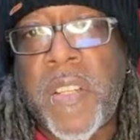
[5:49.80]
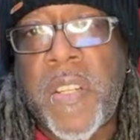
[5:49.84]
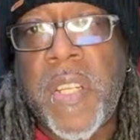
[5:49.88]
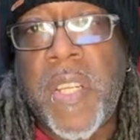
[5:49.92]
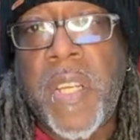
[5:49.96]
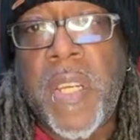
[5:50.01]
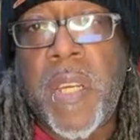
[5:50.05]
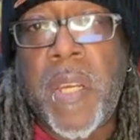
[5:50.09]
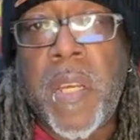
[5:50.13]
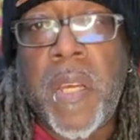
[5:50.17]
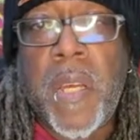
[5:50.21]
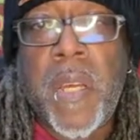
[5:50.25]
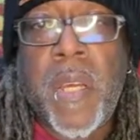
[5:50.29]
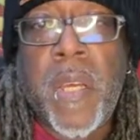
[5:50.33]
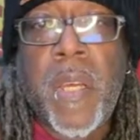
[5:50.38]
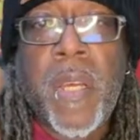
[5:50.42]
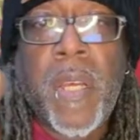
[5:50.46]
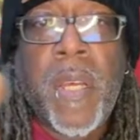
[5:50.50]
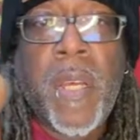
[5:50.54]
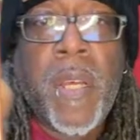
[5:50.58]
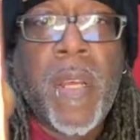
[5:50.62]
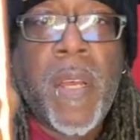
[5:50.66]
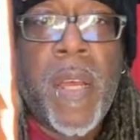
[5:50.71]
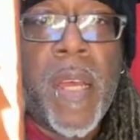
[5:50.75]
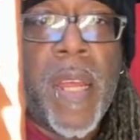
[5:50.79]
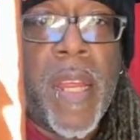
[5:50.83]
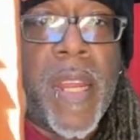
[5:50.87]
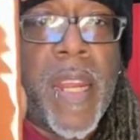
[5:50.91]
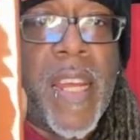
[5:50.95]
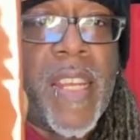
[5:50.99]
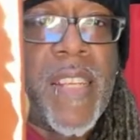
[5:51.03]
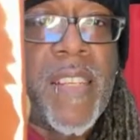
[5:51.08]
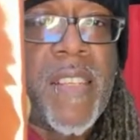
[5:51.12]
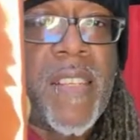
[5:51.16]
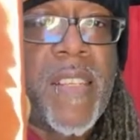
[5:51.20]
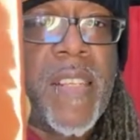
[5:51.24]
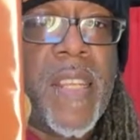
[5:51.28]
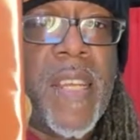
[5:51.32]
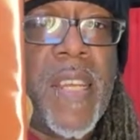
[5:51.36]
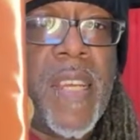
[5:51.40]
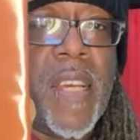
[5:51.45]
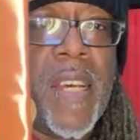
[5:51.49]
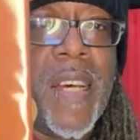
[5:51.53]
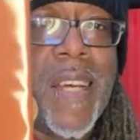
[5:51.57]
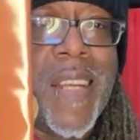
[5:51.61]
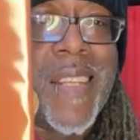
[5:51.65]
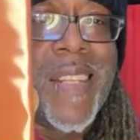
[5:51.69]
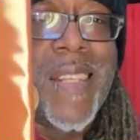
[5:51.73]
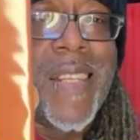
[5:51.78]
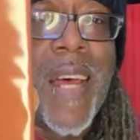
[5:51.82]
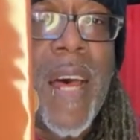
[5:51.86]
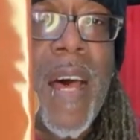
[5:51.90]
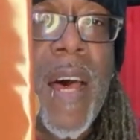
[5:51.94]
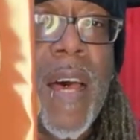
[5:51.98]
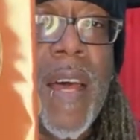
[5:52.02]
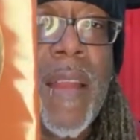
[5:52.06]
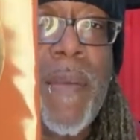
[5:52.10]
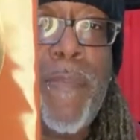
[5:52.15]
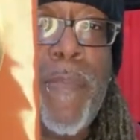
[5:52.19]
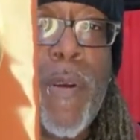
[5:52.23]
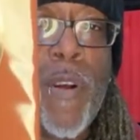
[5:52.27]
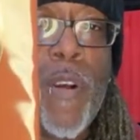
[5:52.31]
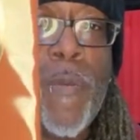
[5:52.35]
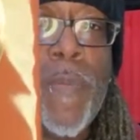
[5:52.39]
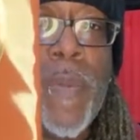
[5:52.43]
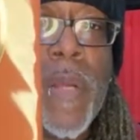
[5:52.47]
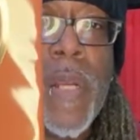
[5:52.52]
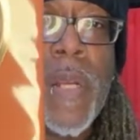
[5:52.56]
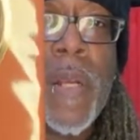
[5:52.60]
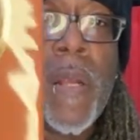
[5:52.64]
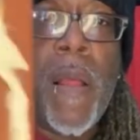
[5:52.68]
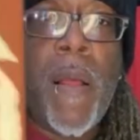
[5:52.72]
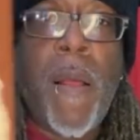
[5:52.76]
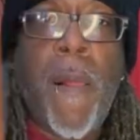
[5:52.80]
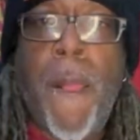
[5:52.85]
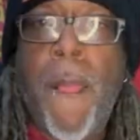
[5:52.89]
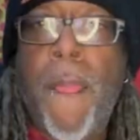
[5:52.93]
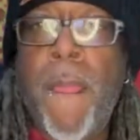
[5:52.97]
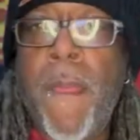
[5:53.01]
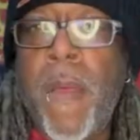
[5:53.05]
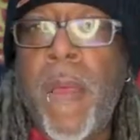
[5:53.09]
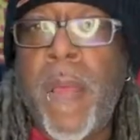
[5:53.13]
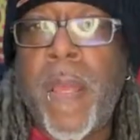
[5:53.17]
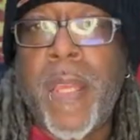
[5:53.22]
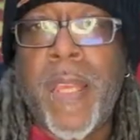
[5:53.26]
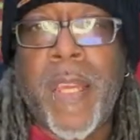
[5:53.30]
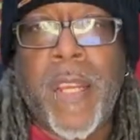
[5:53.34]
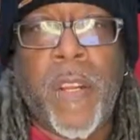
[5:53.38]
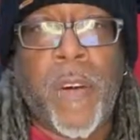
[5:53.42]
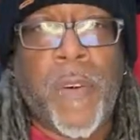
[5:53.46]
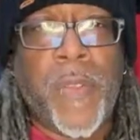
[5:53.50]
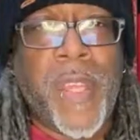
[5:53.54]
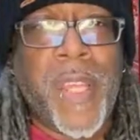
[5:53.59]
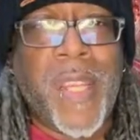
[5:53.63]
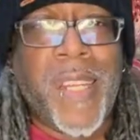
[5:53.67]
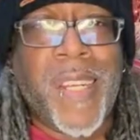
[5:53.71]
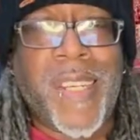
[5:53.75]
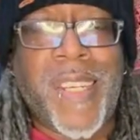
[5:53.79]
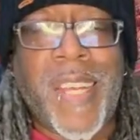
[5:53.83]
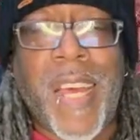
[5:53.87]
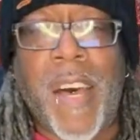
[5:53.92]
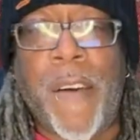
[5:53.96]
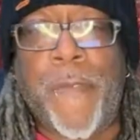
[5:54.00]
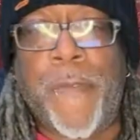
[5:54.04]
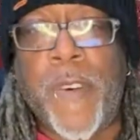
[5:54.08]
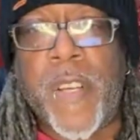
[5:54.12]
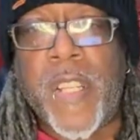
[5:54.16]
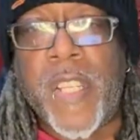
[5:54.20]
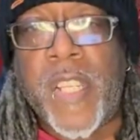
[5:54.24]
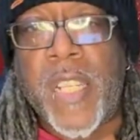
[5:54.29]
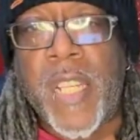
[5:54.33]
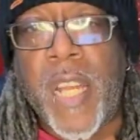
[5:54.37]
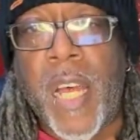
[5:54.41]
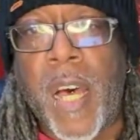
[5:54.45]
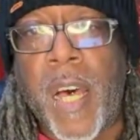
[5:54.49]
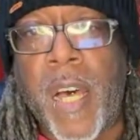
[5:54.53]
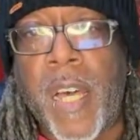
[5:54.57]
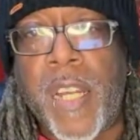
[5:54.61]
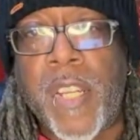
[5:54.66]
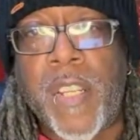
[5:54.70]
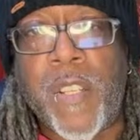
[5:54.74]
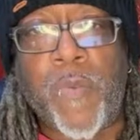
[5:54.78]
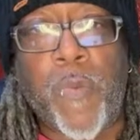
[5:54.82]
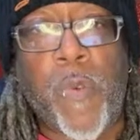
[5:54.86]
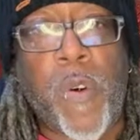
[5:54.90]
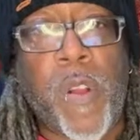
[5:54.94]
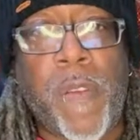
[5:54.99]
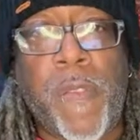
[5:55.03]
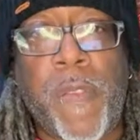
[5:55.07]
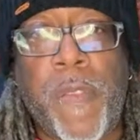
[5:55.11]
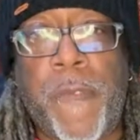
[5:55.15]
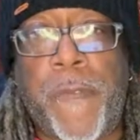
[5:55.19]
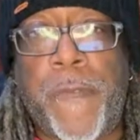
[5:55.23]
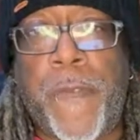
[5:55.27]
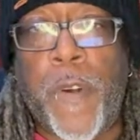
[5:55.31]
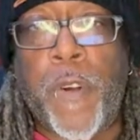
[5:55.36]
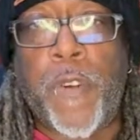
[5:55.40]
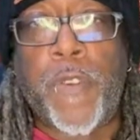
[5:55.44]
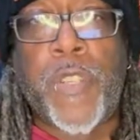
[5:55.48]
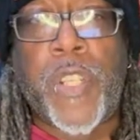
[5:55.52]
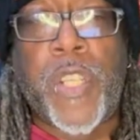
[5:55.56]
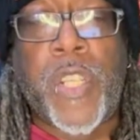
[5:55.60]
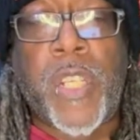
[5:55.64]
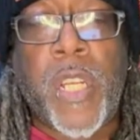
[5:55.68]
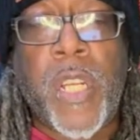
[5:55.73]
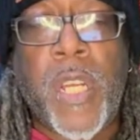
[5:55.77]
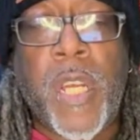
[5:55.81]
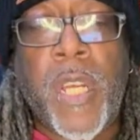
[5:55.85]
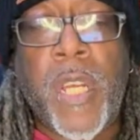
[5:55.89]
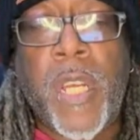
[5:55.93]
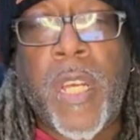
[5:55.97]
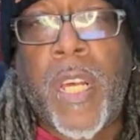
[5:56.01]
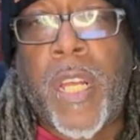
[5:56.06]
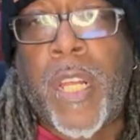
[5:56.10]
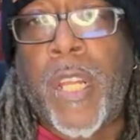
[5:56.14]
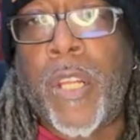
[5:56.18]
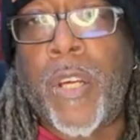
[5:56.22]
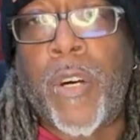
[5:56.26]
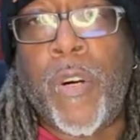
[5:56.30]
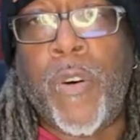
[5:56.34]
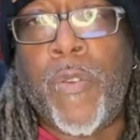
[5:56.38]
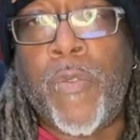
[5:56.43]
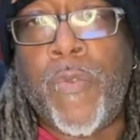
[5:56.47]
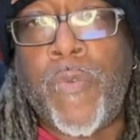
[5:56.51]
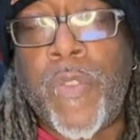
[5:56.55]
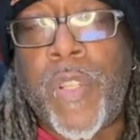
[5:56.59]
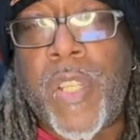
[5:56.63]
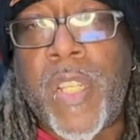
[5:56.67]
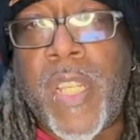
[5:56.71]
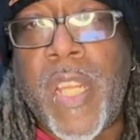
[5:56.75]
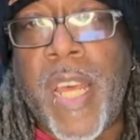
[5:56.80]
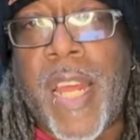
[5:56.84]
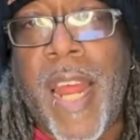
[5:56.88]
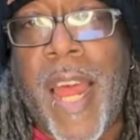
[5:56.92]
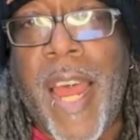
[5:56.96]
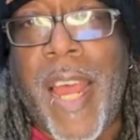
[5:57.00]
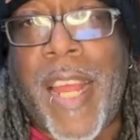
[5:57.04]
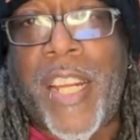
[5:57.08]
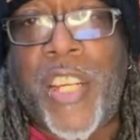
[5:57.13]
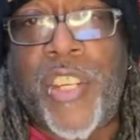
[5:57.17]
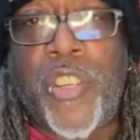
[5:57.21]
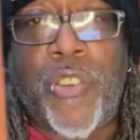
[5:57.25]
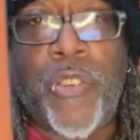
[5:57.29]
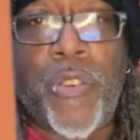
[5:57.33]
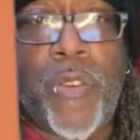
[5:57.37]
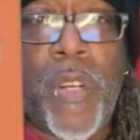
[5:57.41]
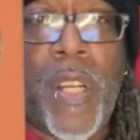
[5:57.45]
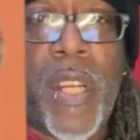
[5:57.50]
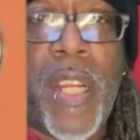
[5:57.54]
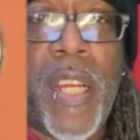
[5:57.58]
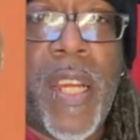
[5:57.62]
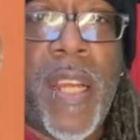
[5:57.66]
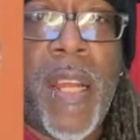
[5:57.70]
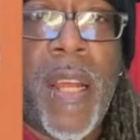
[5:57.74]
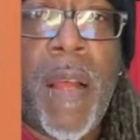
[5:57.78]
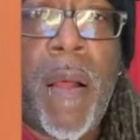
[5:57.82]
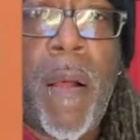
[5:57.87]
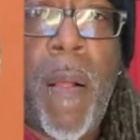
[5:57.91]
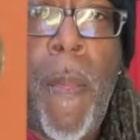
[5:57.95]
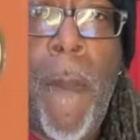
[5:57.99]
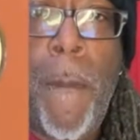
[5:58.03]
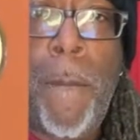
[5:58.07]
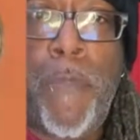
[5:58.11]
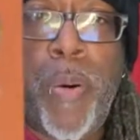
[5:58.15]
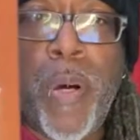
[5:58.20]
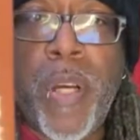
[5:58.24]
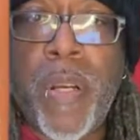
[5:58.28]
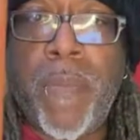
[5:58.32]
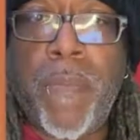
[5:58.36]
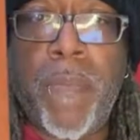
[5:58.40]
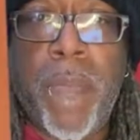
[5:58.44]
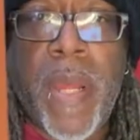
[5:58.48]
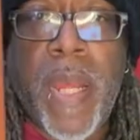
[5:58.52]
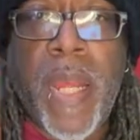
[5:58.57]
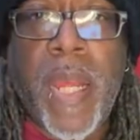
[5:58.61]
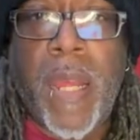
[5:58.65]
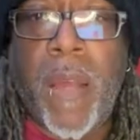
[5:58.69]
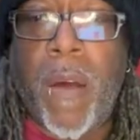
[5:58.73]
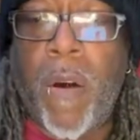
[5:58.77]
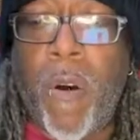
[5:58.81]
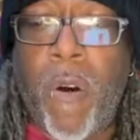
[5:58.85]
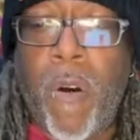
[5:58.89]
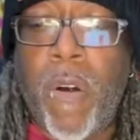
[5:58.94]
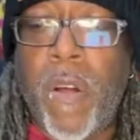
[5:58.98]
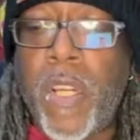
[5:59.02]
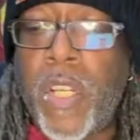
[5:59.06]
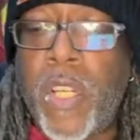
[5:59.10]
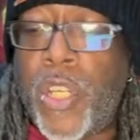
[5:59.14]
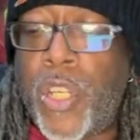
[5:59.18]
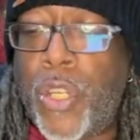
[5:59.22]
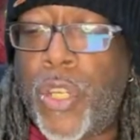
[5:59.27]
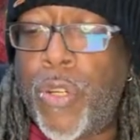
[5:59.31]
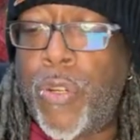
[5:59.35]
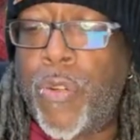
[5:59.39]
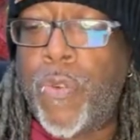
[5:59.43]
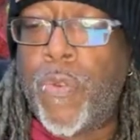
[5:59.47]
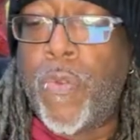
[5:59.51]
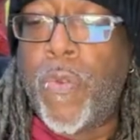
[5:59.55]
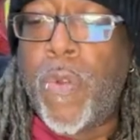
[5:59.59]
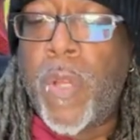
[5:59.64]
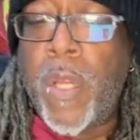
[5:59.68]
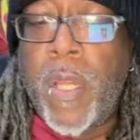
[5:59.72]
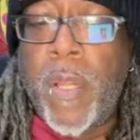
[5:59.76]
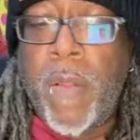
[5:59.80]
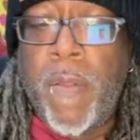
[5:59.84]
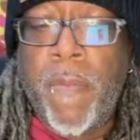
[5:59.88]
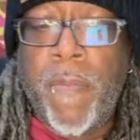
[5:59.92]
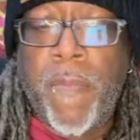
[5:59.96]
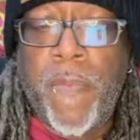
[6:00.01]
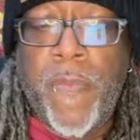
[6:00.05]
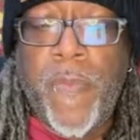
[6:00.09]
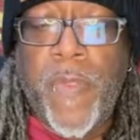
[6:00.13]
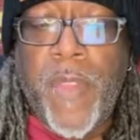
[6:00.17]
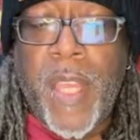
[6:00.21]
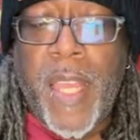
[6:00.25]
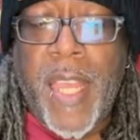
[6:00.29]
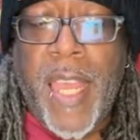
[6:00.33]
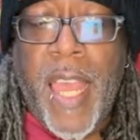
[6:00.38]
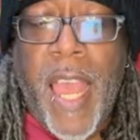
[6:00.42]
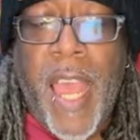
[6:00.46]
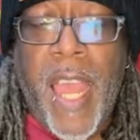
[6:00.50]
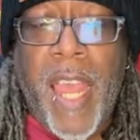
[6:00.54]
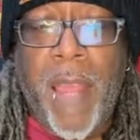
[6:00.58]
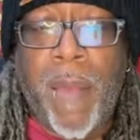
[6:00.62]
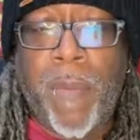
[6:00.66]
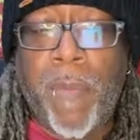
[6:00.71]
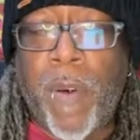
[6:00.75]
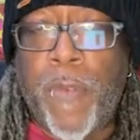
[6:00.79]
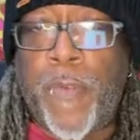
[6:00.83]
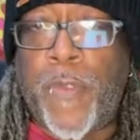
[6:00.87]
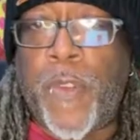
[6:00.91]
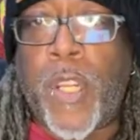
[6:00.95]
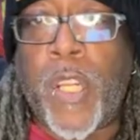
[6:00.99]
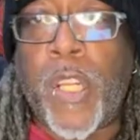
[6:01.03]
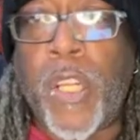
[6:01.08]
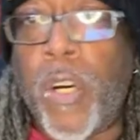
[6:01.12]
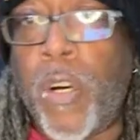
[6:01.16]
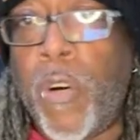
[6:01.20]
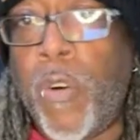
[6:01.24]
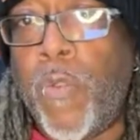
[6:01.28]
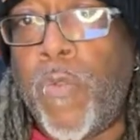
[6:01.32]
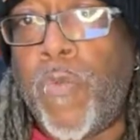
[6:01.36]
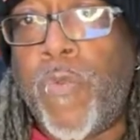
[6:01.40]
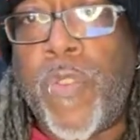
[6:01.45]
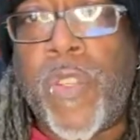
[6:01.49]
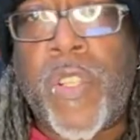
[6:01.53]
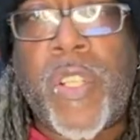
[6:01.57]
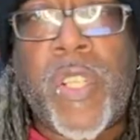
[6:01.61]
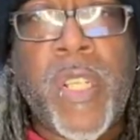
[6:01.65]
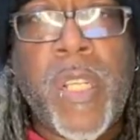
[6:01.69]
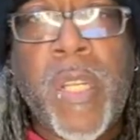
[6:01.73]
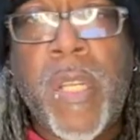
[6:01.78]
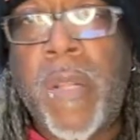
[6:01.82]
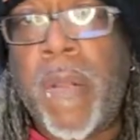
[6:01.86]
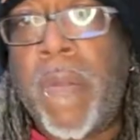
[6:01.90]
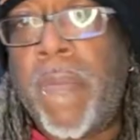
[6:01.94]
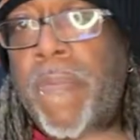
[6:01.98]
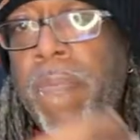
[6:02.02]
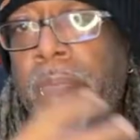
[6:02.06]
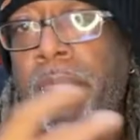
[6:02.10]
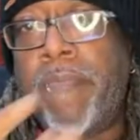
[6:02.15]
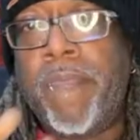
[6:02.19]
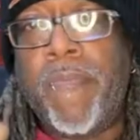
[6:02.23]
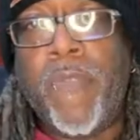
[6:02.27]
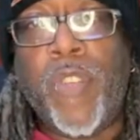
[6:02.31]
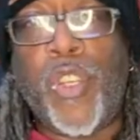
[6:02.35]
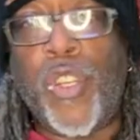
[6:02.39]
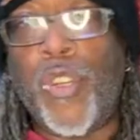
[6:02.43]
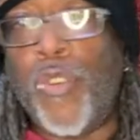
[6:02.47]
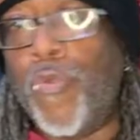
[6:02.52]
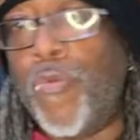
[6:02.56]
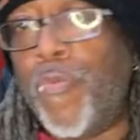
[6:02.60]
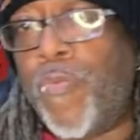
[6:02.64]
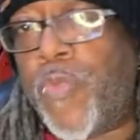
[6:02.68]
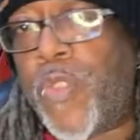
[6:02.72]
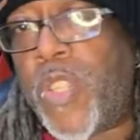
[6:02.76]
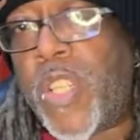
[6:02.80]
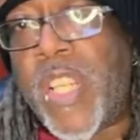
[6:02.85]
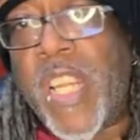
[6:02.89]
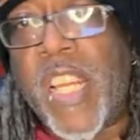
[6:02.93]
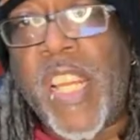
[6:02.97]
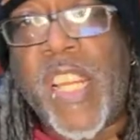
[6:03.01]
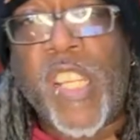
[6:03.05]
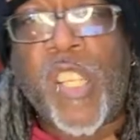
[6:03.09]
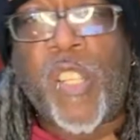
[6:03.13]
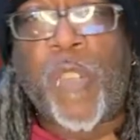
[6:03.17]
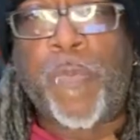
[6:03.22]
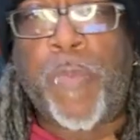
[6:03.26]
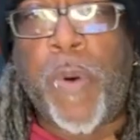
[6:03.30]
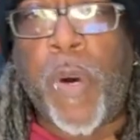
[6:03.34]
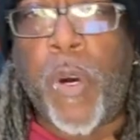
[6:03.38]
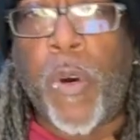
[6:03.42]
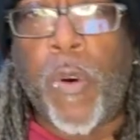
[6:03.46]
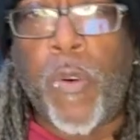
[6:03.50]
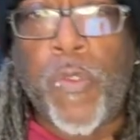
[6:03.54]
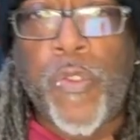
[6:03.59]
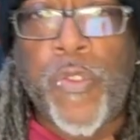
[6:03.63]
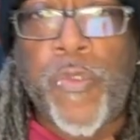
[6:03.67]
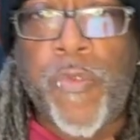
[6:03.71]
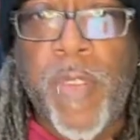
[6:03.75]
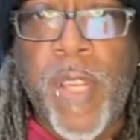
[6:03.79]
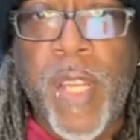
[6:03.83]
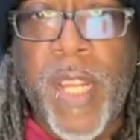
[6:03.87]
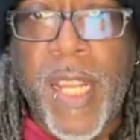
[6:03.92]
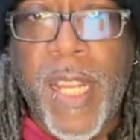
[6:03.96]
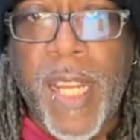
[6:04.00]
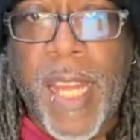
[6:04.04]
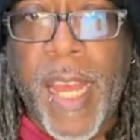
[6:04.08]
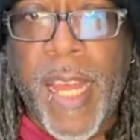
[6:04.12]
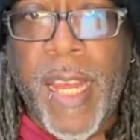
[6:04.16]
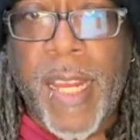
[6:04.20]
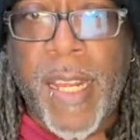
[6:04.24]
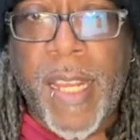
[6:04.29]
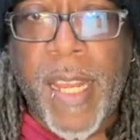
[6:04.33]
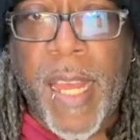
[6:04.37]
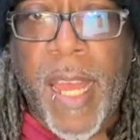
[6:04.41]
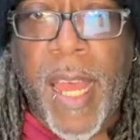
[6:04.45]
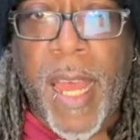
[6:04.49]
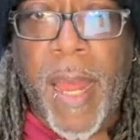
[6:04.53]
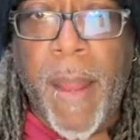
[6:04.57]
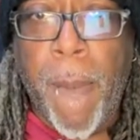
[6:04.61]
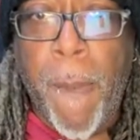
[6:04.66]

see. And that's the Asad Bourbon. The Latafa Assad is one of the first clones that actually put me on to the game of clones, dupes, inspos, really like that.